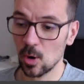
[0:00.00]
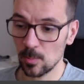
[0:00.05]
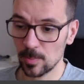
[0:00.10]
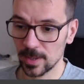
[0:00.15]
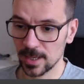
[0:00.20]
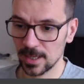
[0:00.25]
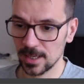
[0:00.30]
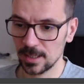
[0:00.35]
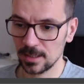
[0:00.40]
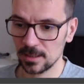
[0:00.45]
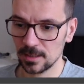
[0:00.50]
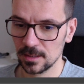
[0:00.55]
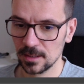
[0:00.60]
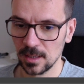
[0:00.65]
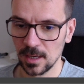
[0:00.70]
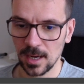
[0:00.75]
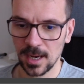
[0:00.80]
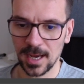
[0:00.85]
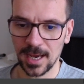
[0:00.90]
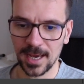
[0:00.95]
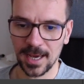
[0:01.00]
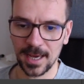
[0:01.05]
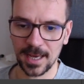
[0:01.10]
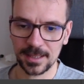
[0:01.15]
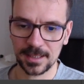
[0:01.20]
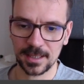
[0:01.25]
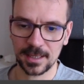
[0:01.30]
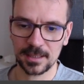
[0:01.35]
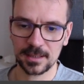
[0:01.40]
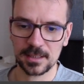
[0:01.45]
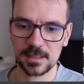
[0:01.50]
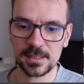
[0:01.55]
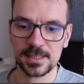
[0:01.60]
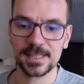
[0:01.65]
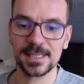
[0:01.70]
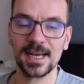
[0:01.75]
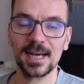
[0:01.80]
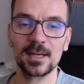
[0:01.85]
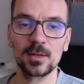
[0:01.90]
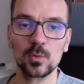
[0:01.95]
open it, and under
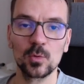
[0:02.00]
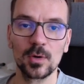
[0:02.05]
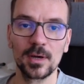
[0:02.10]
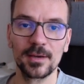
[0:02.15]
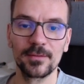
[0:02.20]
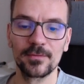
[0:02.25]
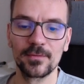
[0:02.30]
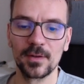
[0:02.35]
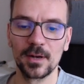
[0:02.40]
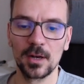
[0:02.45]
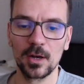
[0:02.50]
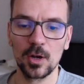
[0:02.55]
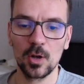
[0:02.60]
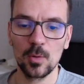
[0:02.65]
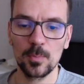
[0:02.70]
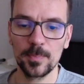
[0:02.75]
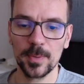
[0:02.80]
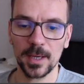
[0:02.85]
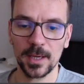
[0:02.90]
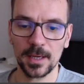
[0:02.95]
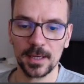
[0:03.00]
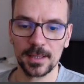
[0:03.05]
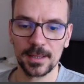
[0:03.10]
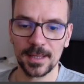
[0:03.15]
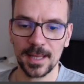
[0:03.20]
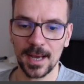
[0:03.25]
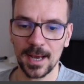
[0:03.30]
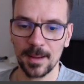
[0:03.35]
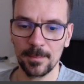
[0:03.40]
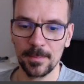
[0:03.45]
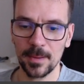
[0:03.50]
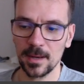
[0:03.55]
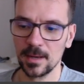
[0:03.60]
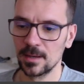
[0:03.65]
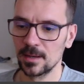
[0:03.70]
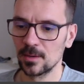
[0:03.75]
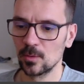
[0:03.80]
Soundwave Looping tab